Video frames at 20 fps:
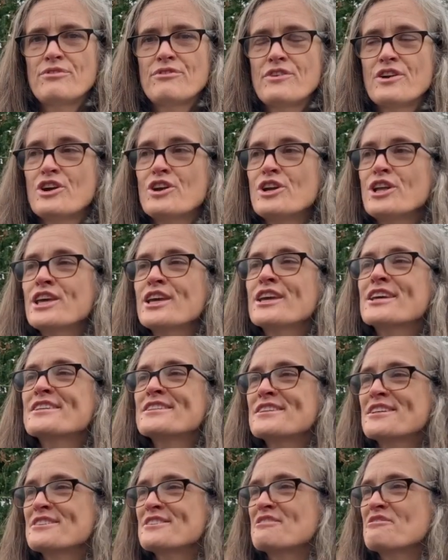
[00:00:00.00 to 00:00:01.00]
fairly
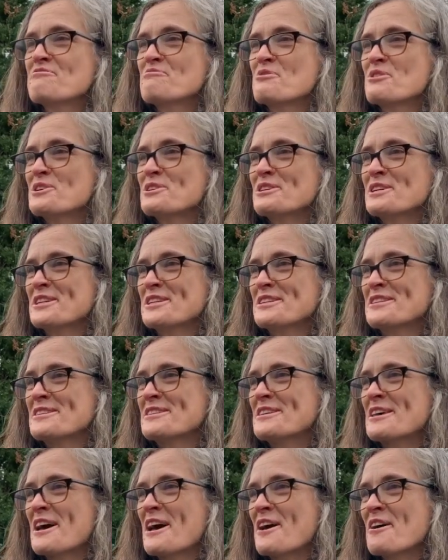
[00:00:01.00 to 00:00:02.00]
extensive
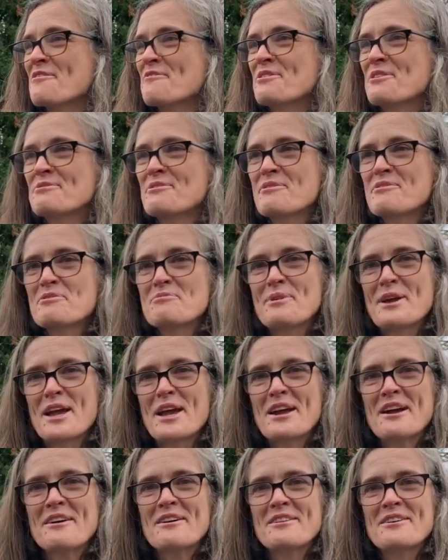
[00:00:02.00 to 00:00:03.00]
portions of the
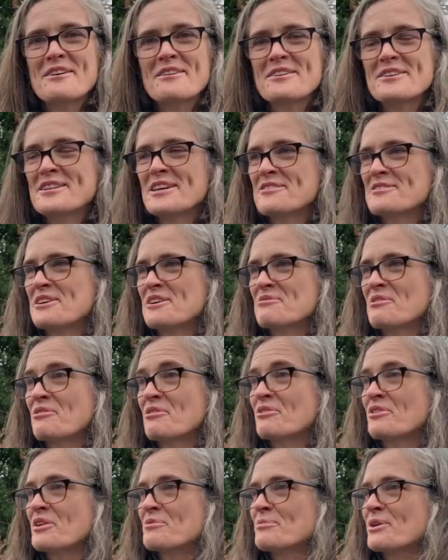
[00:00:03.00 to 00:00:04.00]
riverbank along the Downtown
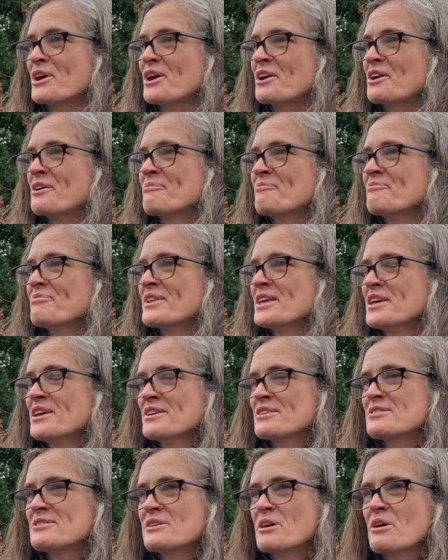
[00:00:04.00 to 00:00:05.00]
Riverfront Park.
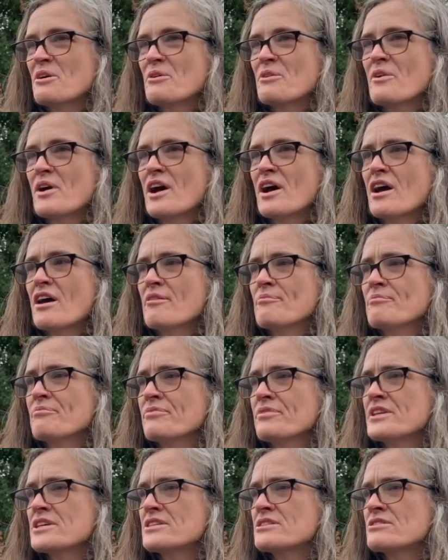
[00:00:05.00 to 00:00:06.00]
So
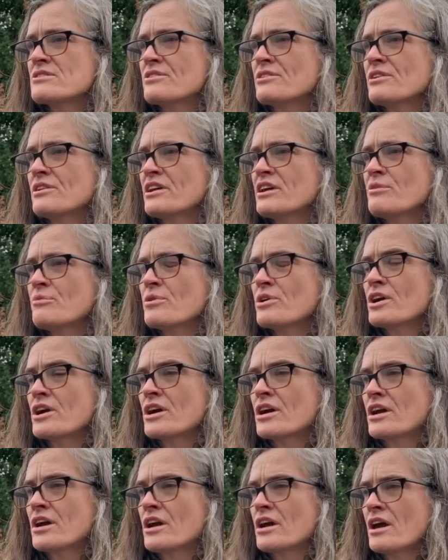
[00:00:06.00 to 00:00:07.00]
this early work
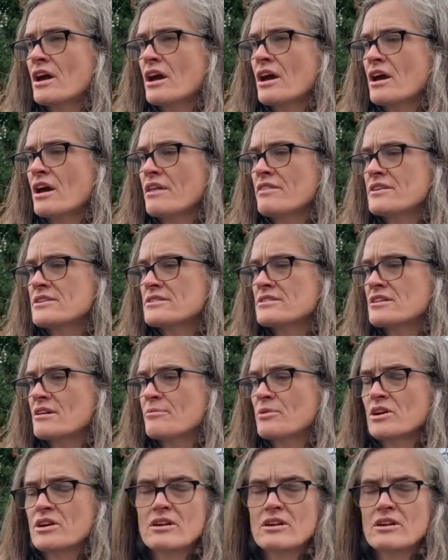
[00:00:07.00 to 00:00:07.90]
this summer